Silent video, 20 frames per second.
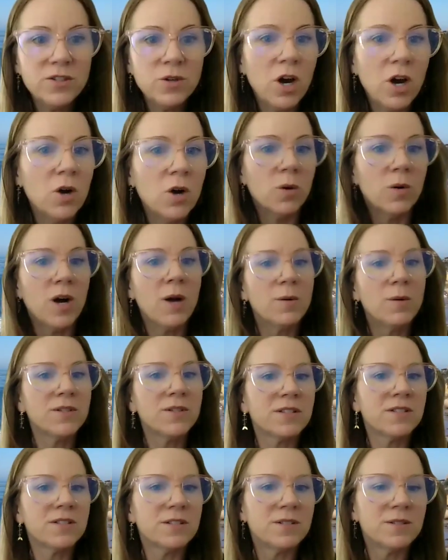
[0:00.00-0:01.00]

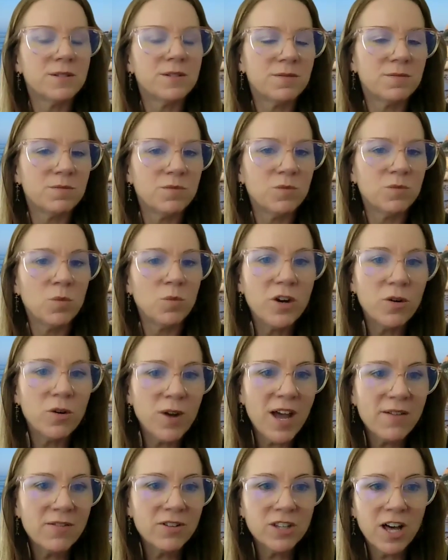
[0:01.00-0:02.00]
We
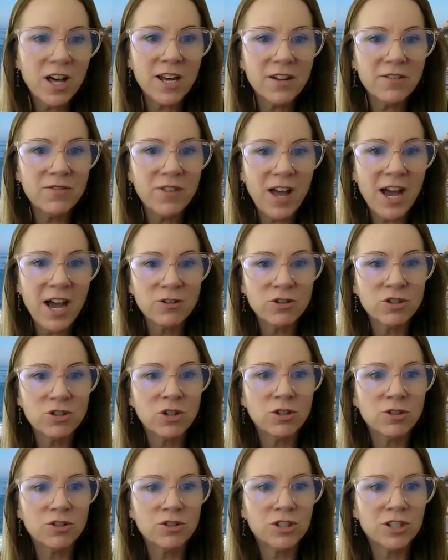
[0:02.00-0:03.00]
don't have a lot of
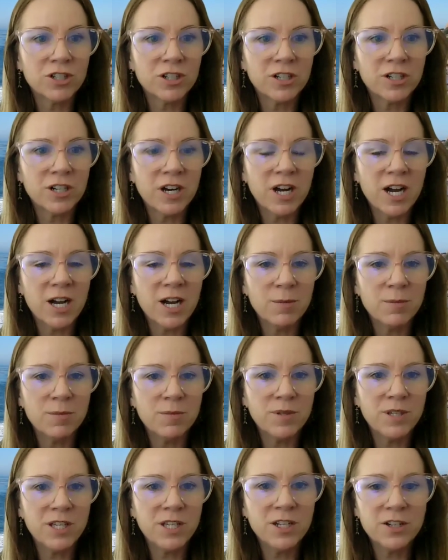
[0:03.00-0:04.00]
agriculture
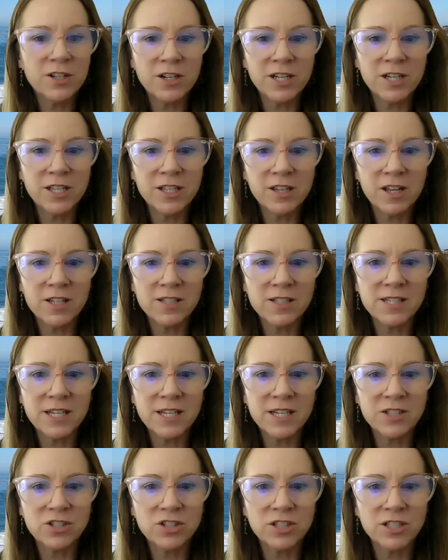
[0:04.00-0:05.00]
here in
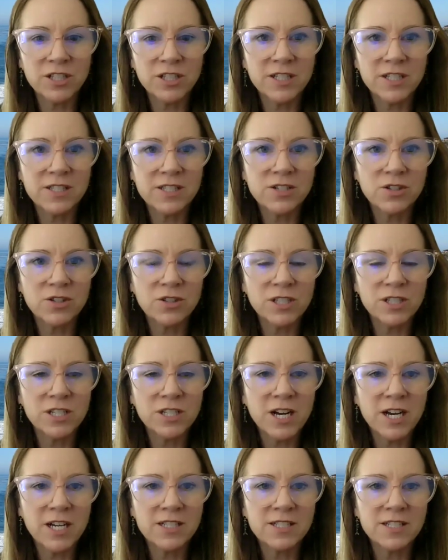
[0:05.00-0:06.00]
Los Angeles,
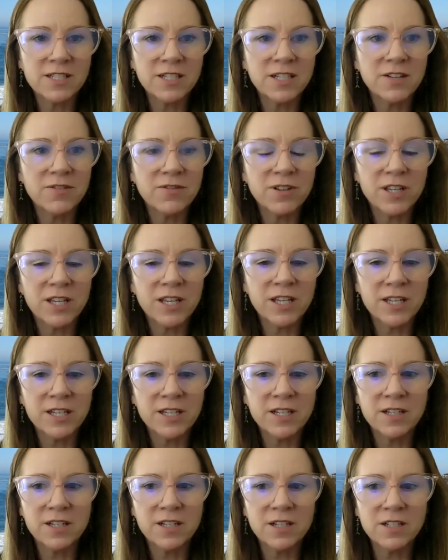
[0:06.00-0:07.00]
certainly not
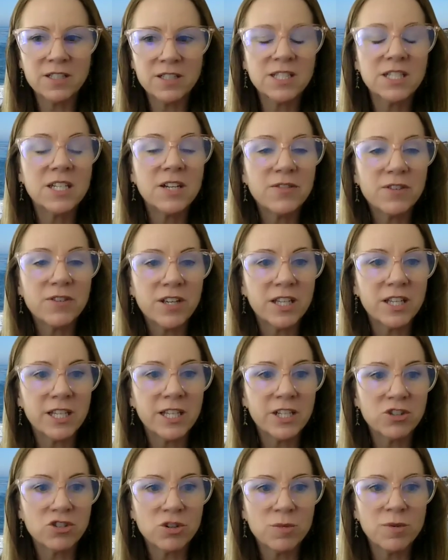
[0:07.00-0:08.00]

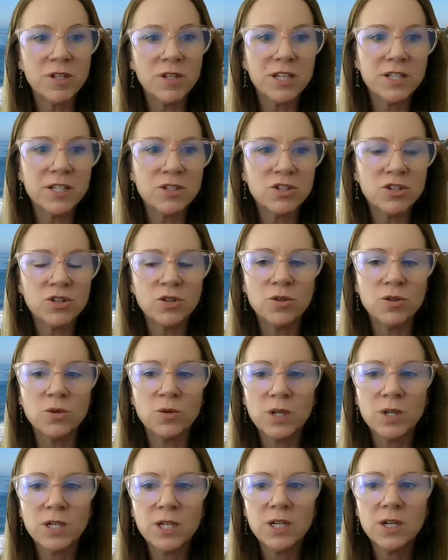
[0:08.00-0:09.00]
significantly contributing
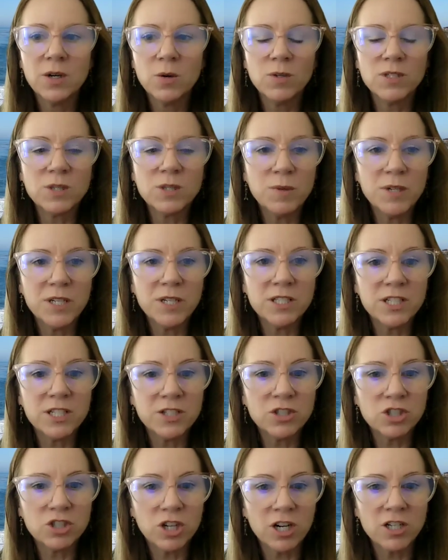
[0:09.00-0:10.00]
to what's being
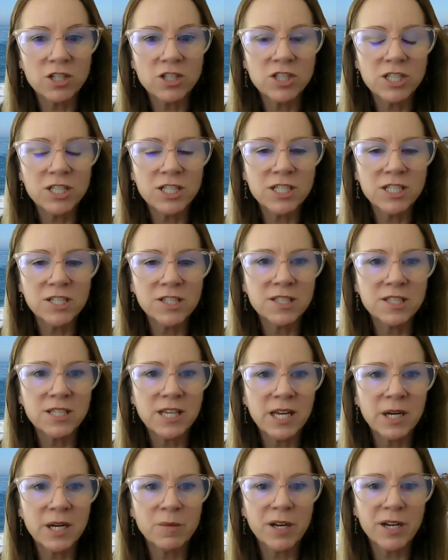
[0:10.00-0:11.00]
discharged into the
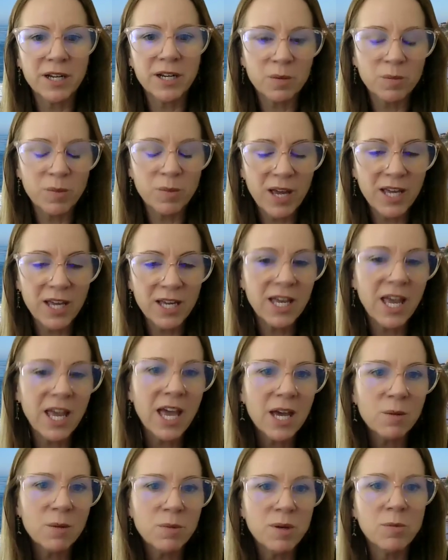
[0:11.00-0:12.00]
Santa Monica Bay. It
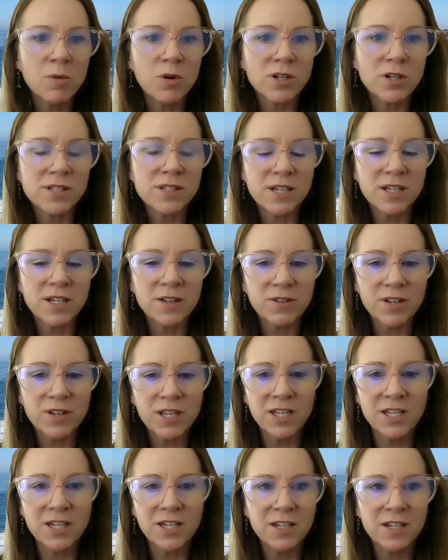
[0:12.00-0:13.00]
can be more
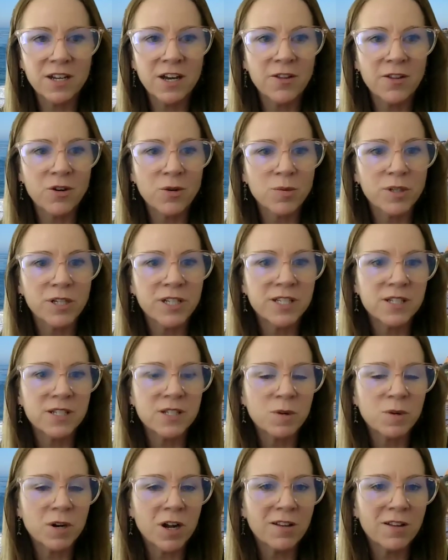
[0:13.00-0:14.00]
significant in other
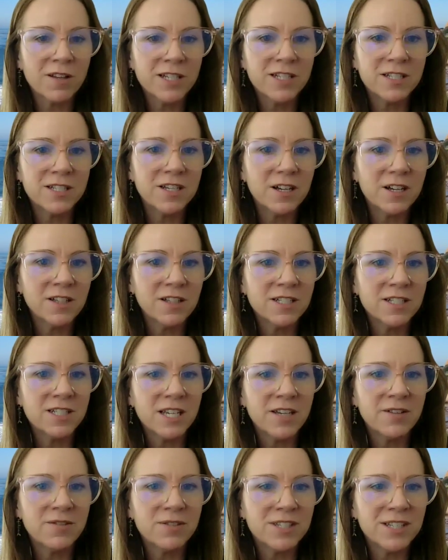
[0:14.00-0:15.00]
places, but I'll
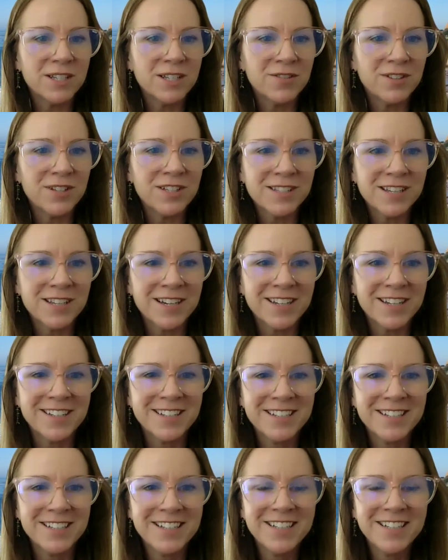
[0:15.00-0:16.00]
let Dave see if he's got.
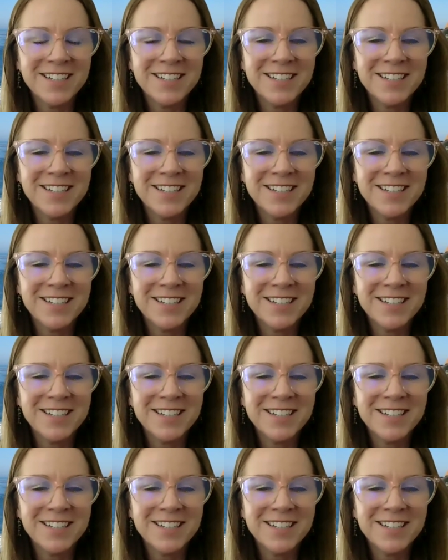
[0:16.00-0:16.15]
